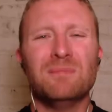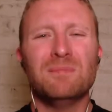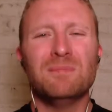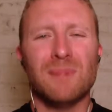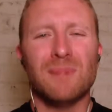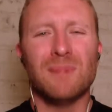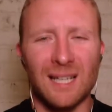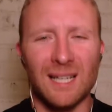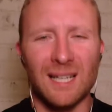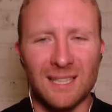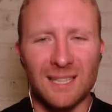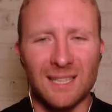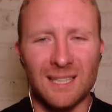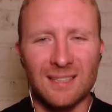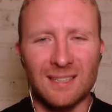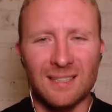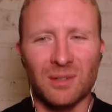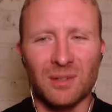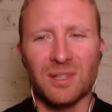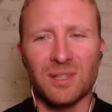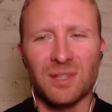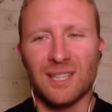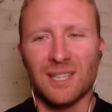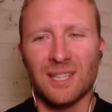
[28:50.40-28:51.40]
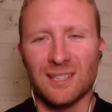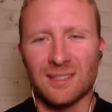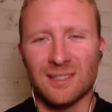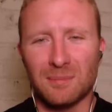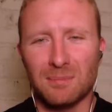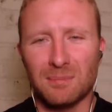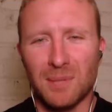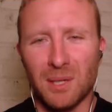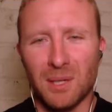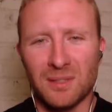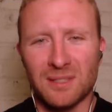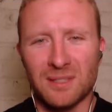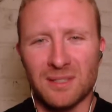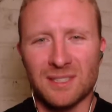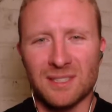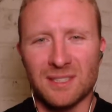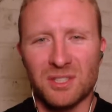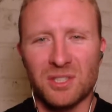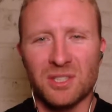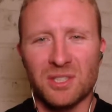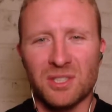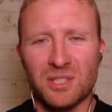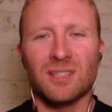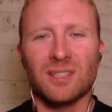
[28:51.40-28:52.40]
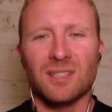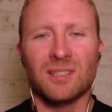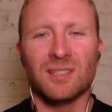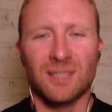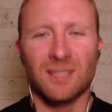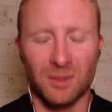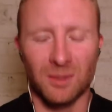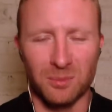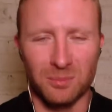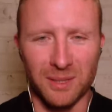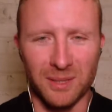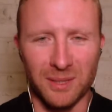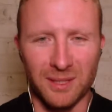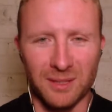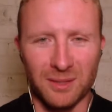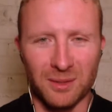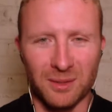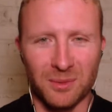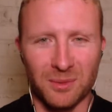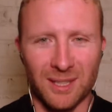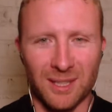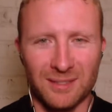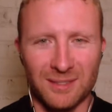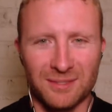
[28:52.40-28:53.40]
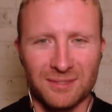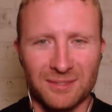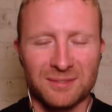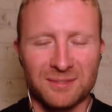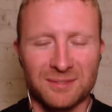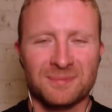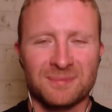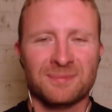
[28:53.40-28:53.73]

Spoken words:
mind, in order to get the bonus this year, don't beat your wife.